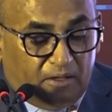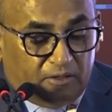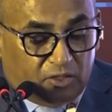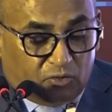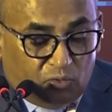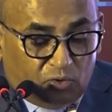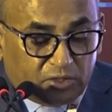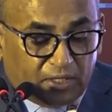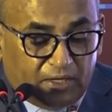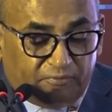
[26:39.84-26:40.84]
The
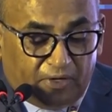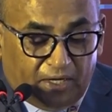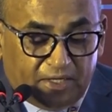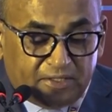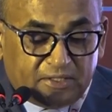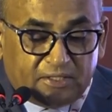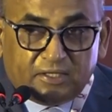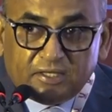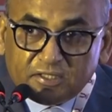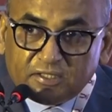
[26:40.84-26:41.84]
courtcraft lies in
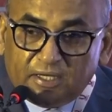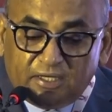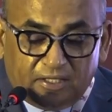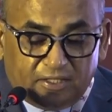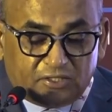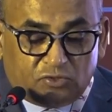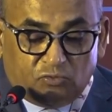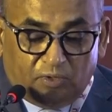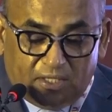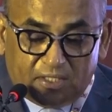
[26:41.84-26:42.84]
understanding this
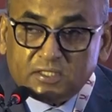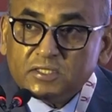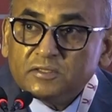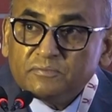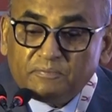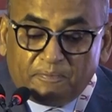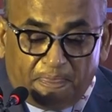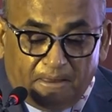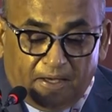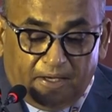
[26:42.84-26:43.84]
nuance.
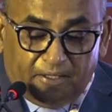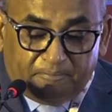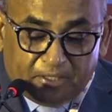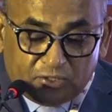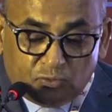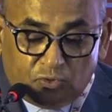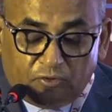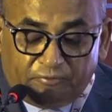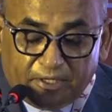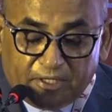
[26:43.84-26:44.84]
In pursuit
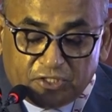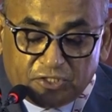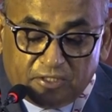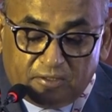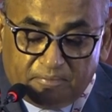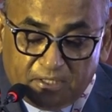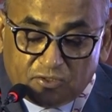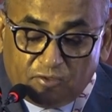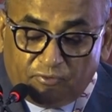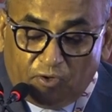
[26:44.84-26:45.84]
of aggression,
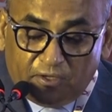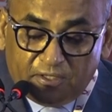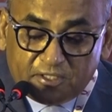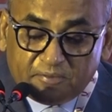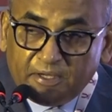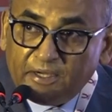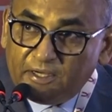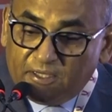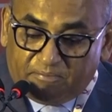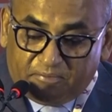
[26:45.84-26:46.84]
best of lawyers may
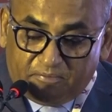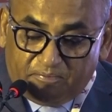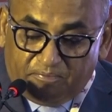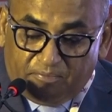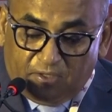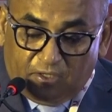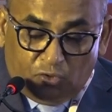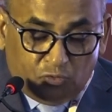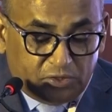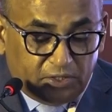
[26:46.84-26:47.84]
end up
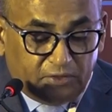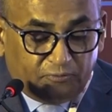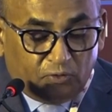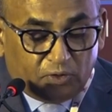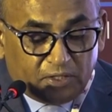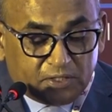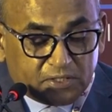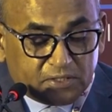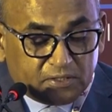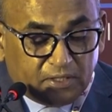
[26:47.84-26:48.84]
losing the
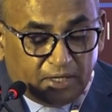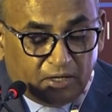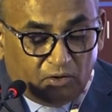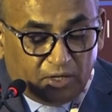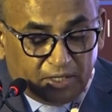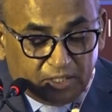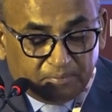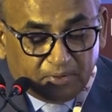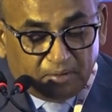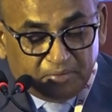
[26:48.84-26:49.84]
focus or end
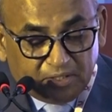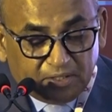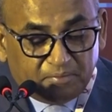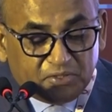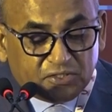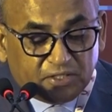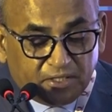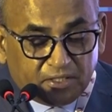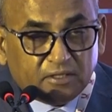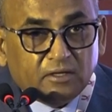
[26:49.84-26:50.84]
up committing a
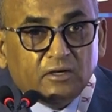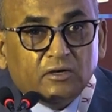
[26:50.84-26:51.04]
mistake.